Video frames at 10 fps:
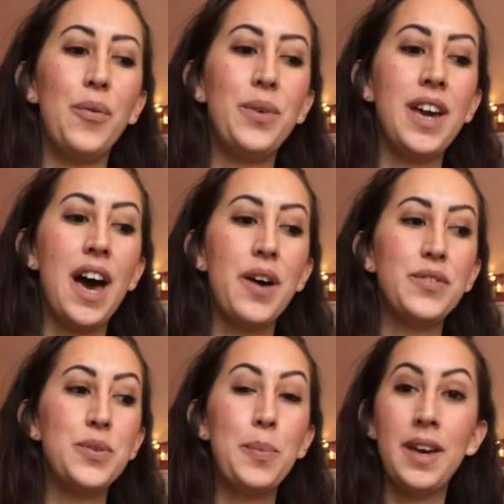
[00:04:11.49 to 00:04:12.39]
we have
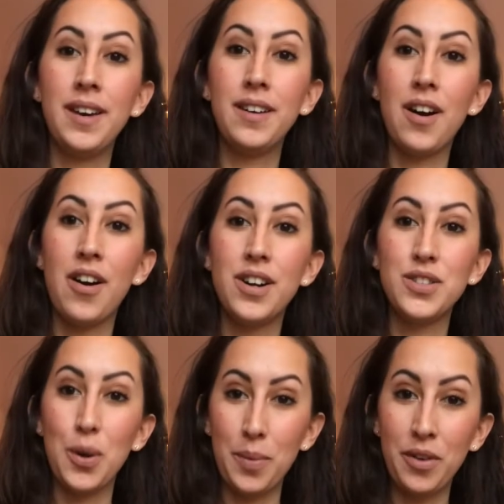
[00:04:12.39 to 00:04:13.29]
to pick our
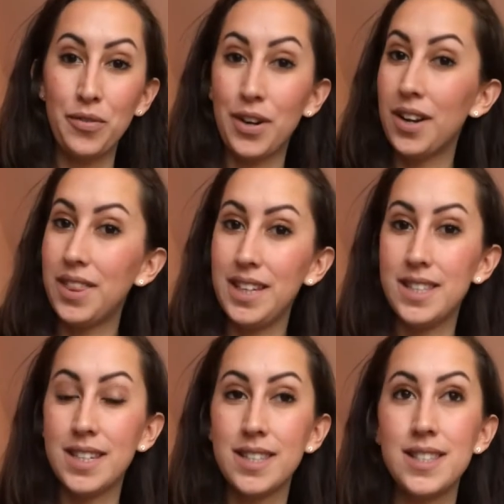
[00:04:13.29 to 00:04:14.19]
topic for our
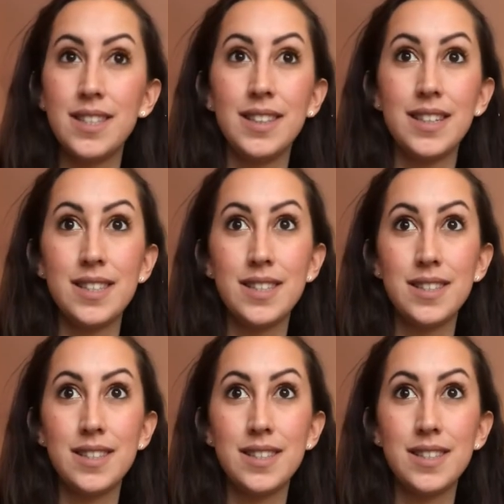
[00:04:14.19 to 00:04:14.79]
thesis this